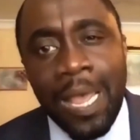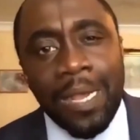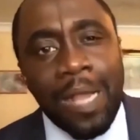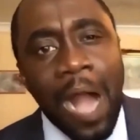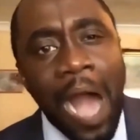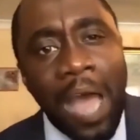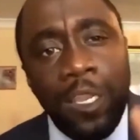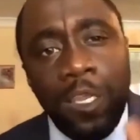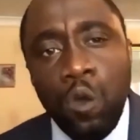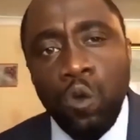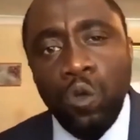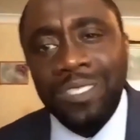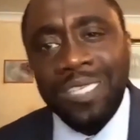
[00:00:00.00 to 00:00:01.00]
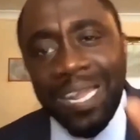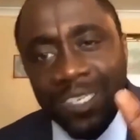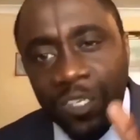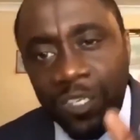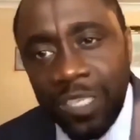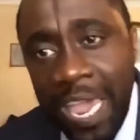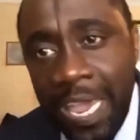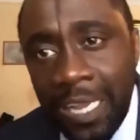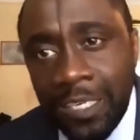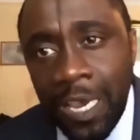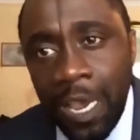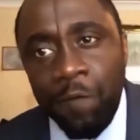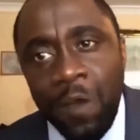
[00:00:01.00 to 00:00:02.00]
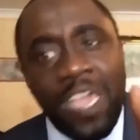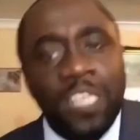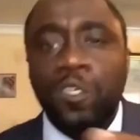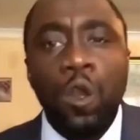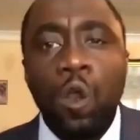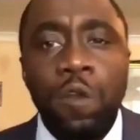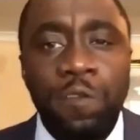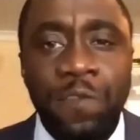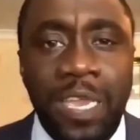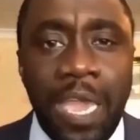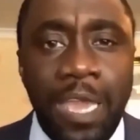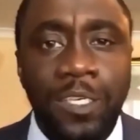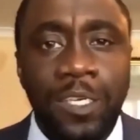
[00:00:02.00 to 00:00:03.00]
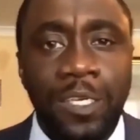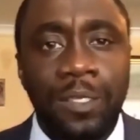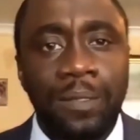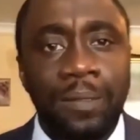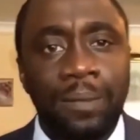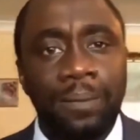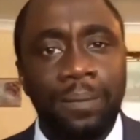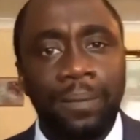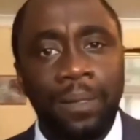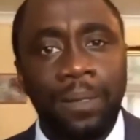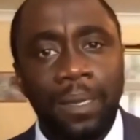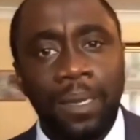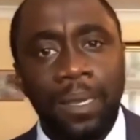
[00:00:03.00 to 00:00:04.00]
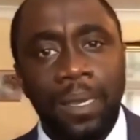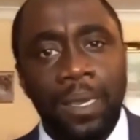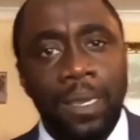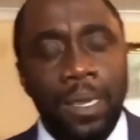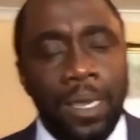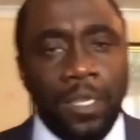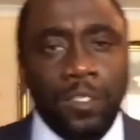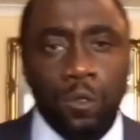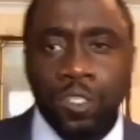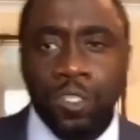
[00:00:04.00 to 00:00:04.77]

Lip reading: God used that stage for his glorification. And so